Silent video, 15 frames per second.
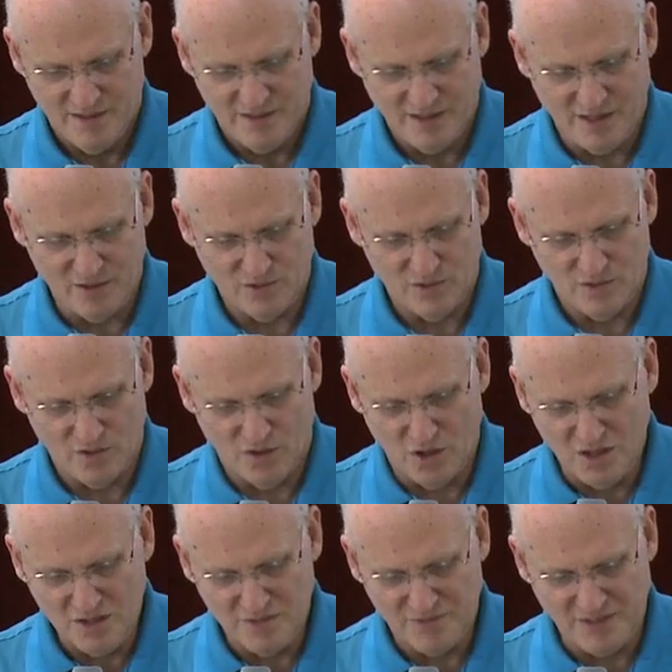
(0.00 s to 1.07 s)
Now,
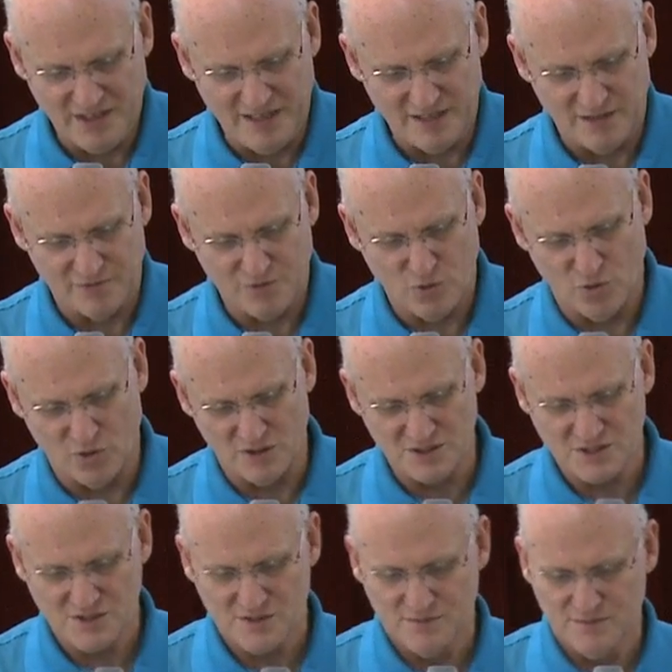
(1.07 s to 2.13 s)
All of that, of
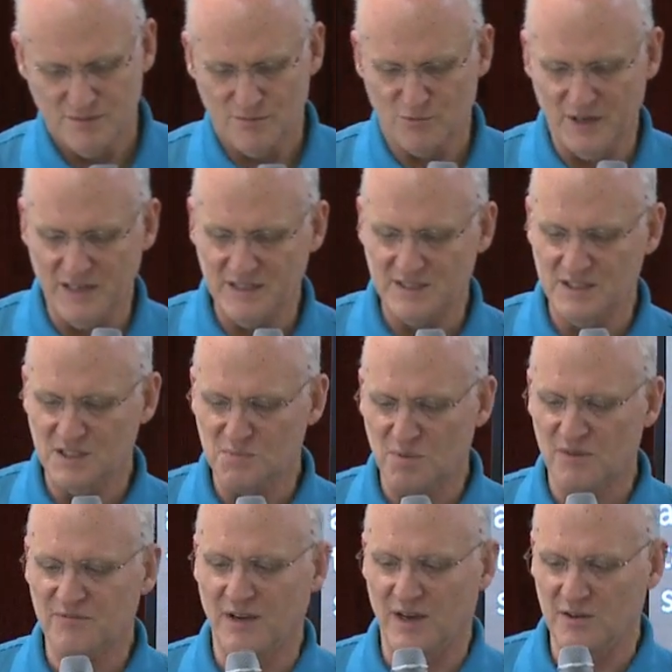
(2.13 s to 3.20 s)
course, raises
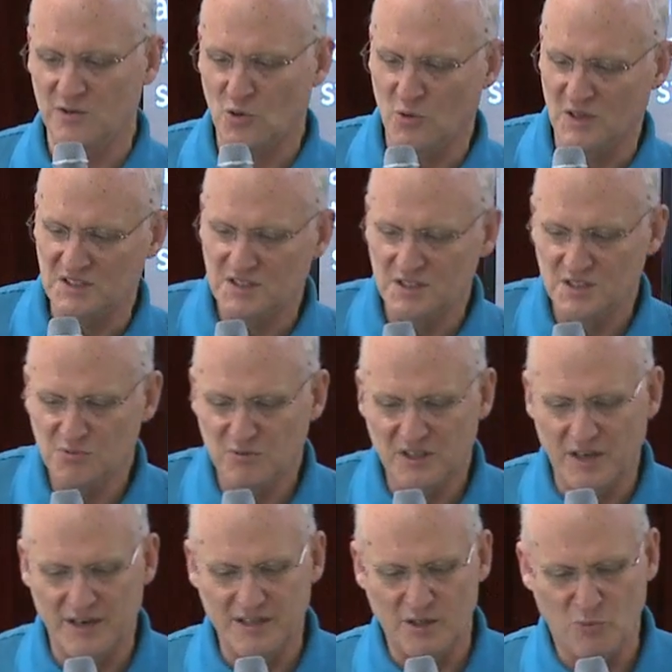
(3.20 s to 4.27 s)
profound questions
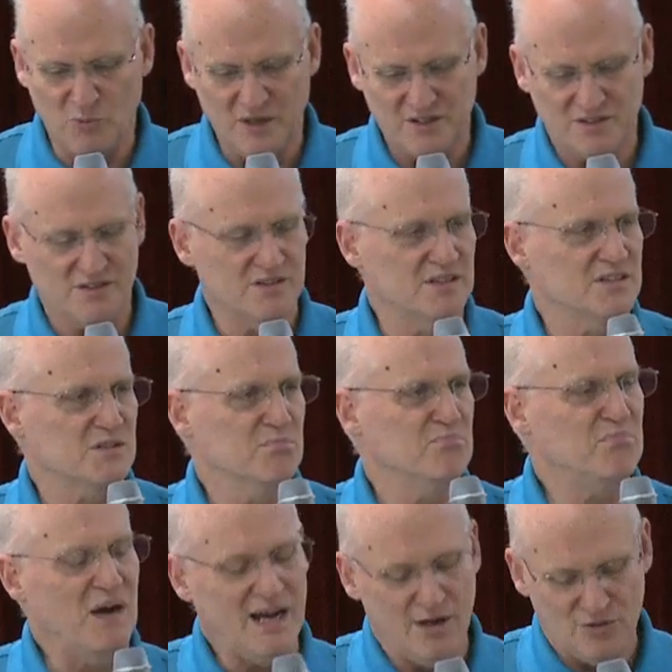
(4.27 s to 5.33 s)
regarding whether this
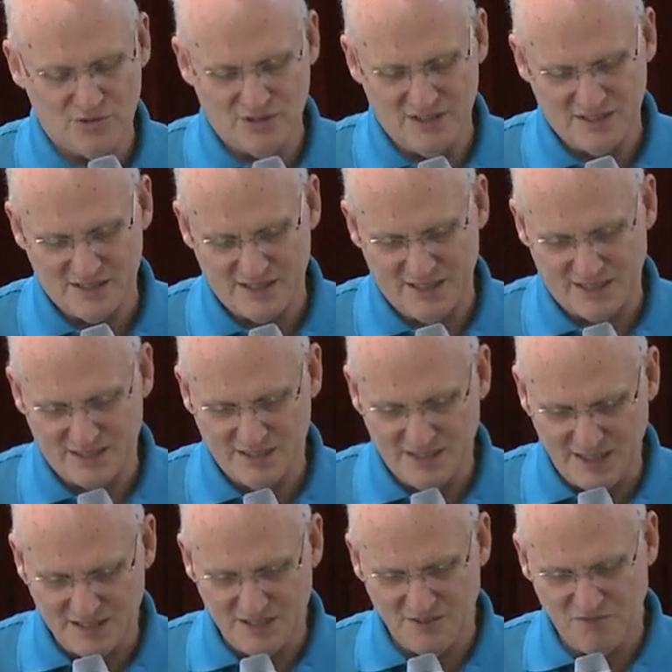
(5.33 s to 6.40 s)
boundless,
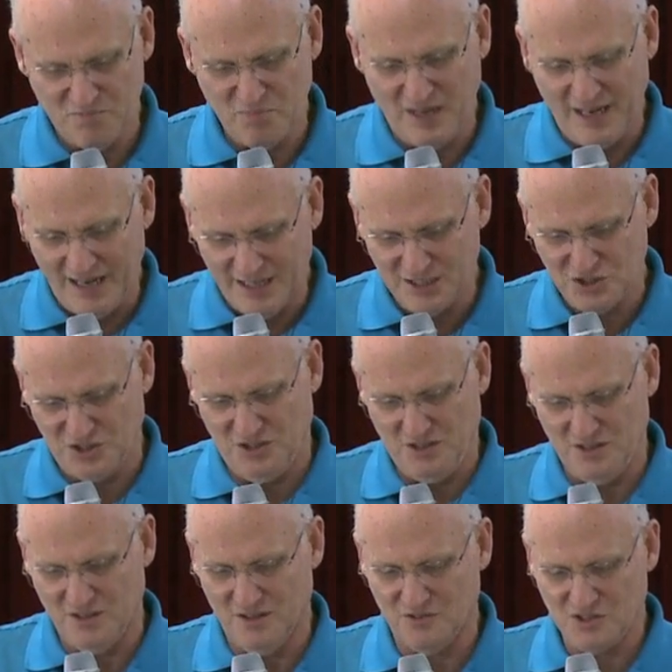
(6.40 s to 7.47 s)
excessive
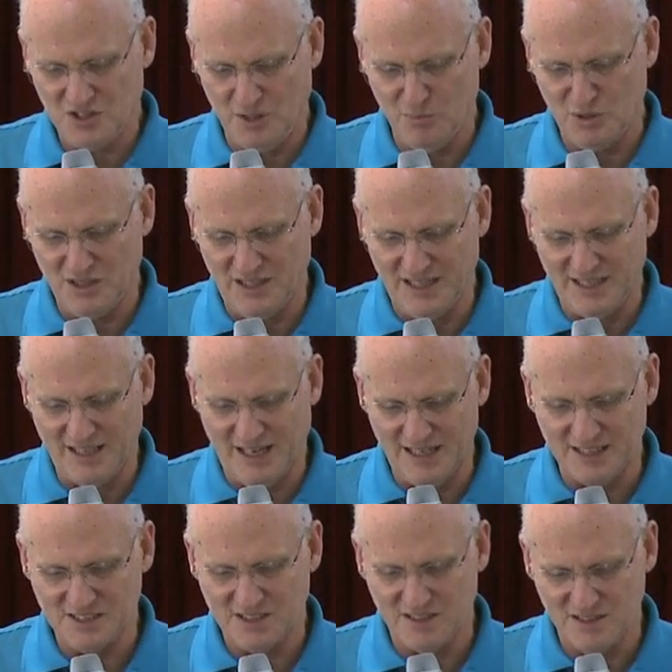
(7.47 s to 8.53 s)
passion of someone like
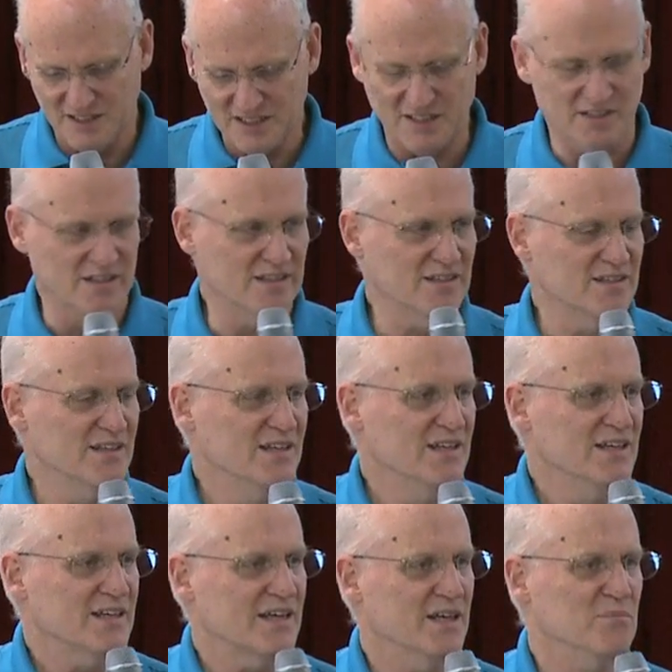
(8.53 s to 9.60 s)
Gaius Caligula
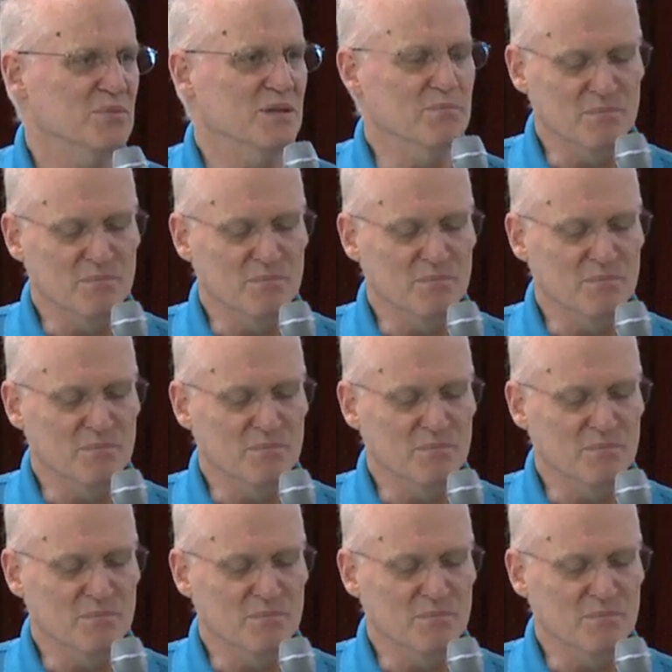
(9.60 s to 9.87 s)
can be